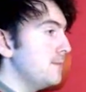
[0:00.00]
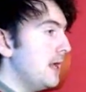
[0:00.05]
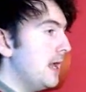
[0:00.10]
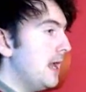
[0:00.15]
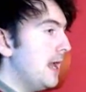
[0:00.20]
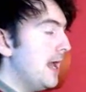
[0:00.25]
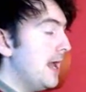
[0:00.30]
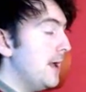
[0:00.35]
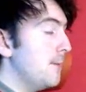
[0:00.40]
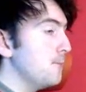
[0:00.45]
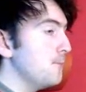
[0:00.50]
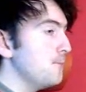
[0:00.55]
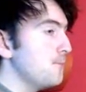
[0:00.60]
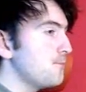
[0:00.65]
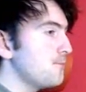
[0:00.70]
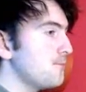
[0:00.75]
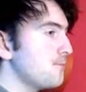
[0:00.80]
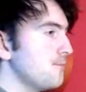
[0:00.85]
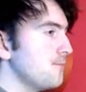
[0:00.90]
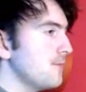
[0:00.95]
But.
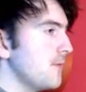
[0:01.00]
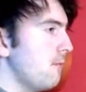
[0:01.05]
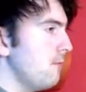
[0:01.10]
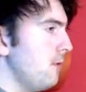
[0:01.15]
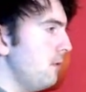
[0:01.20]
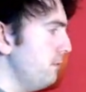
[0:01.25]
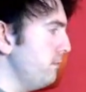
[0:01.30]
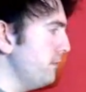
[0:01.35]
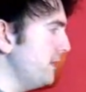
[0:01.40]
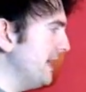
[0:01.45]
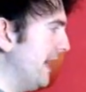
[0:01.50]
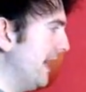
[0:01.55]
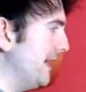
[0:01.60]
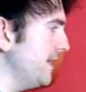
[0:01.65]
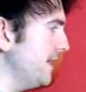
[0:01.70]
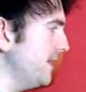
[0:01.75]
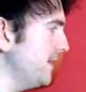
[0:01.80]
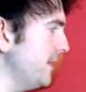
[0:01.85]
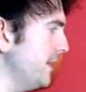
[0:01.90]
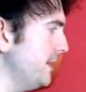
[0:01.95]
What would we
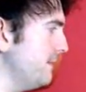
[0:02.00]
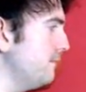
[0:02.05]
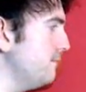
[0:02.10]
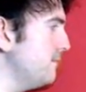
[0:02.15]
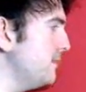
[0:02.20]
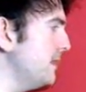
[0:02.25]
change it to?